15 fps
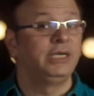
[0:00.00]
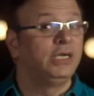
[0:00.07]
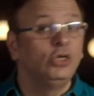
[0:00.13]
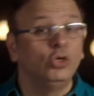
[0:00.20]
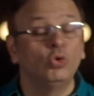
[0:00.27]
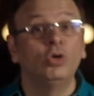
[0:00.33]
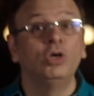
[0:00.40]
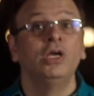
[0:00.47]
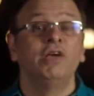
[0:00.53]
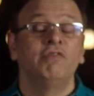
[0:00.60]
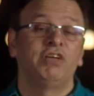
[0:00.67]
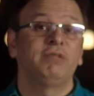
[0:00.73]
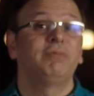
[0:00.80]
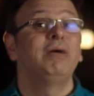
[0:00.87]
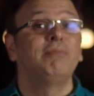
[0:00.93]
I didn't know
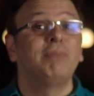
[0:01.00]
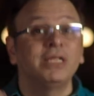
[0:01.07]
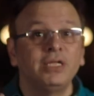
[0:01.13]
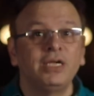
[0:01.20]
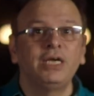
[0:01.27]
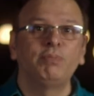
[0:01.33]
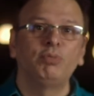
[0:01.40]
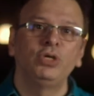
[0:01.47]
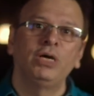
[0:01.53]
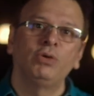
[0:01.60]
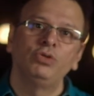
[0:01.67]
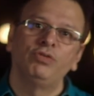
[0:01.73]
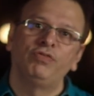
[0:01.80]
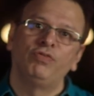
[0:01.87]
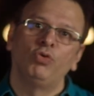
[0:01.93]
whether my mother had put
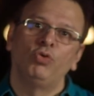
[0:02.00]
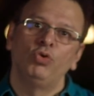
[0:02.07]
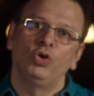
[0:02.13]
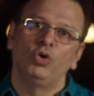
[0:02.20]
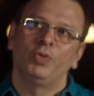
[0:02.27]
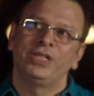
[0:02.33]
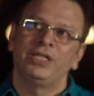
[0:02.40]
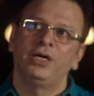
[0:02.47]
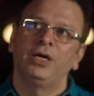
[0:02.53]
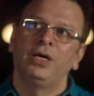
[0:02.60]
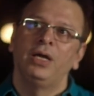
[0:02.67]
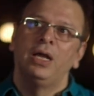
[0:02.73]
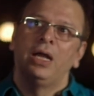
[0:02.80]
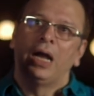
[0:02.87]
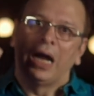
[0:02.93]
down the phone or whether
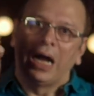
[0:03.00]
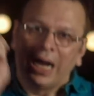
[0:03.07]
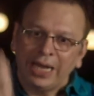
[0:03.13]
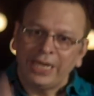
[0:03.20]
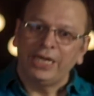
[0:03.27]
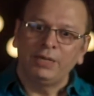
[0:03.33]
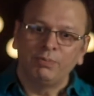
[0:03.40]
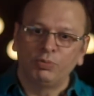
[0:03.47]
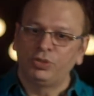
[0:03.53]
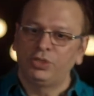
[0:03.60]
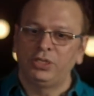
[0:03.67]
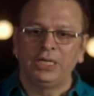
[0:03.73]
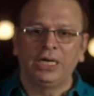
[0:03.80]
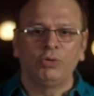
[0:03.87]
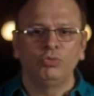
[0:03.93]
I had put
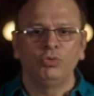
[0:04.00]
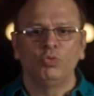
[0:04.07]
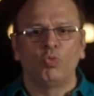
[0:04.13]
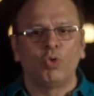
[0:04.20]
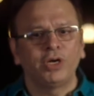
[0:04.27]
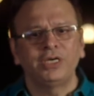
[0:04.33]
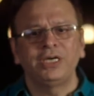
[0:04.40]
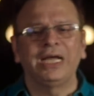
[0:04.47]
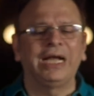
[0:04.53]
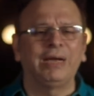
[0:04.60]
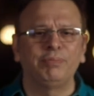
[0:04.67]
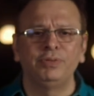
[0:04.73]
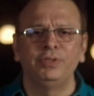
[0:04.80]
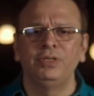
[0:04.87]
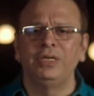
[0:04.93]
it down, what had
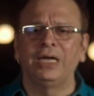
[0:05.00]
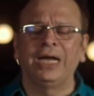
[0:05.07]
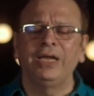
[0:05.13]
happened.